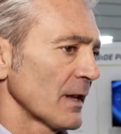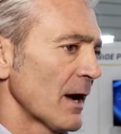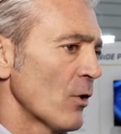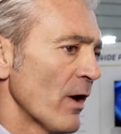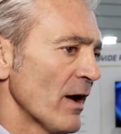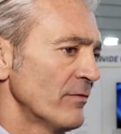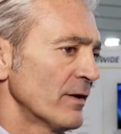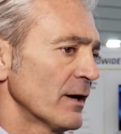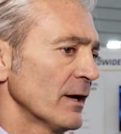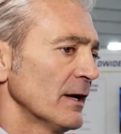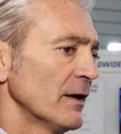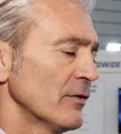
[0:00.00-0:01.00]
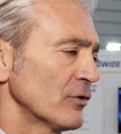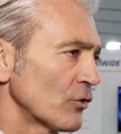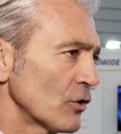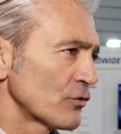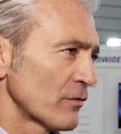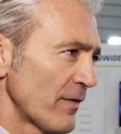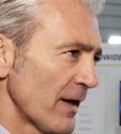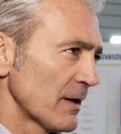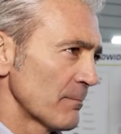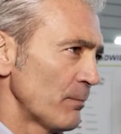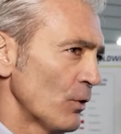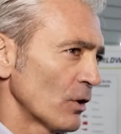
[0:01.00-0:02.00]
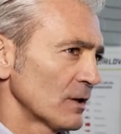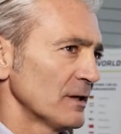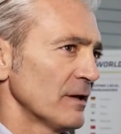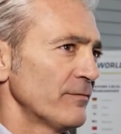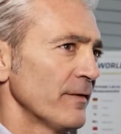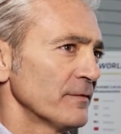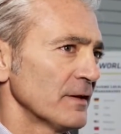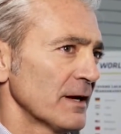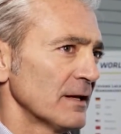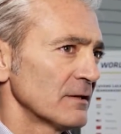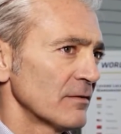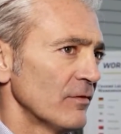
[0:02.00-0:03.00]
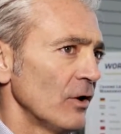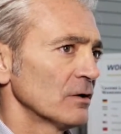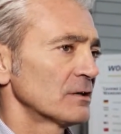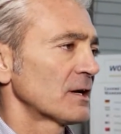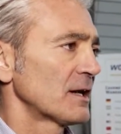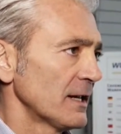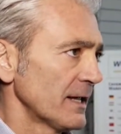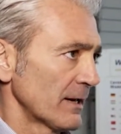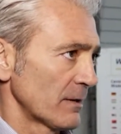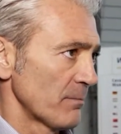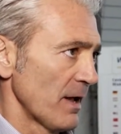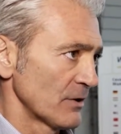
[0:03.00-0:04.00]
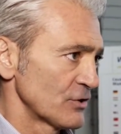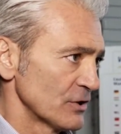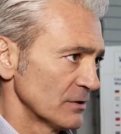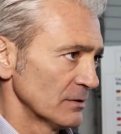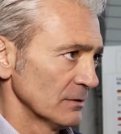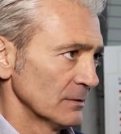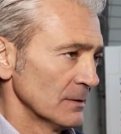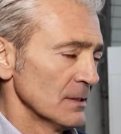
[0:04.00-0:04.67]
However, it's also very important the 1500 volt clear backsheet.